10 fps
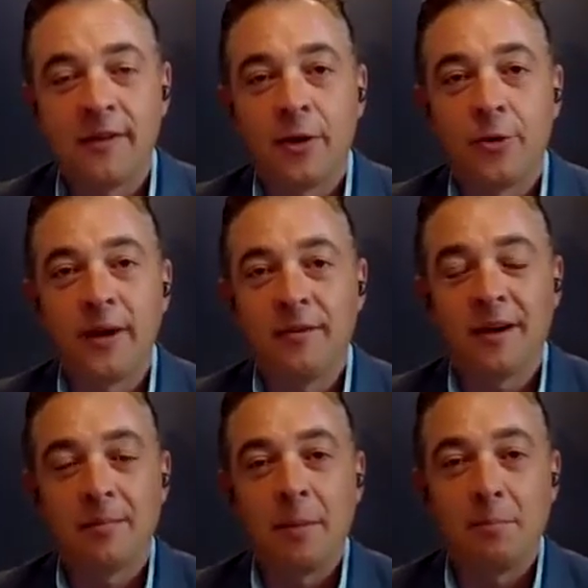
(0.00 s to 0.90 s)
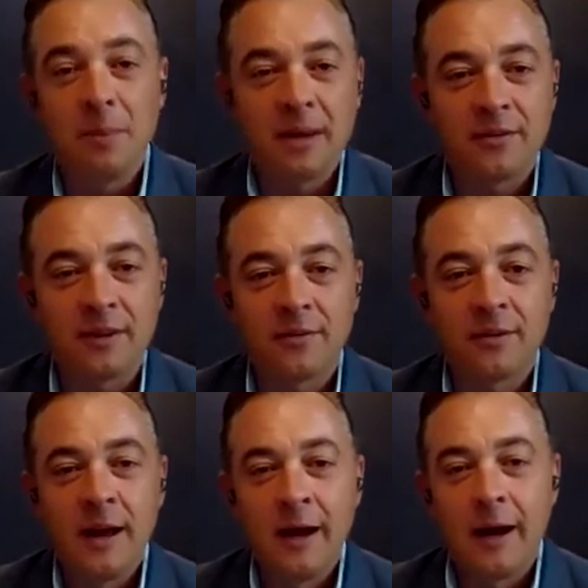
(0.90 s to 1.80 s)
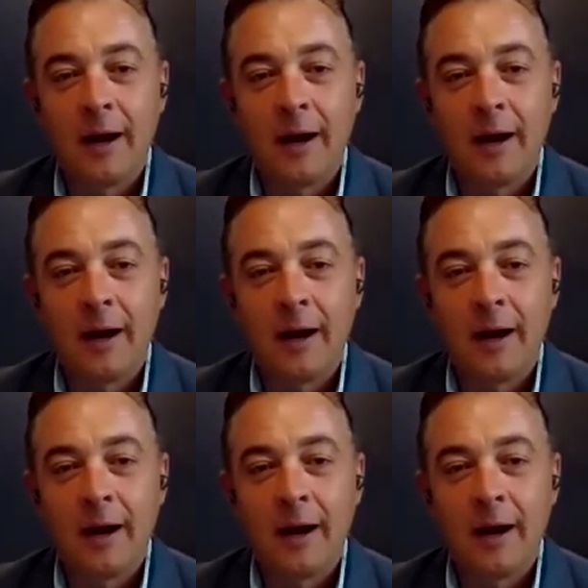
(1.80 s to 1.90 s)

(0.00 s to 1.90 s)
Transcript: I've had to reinvent my business,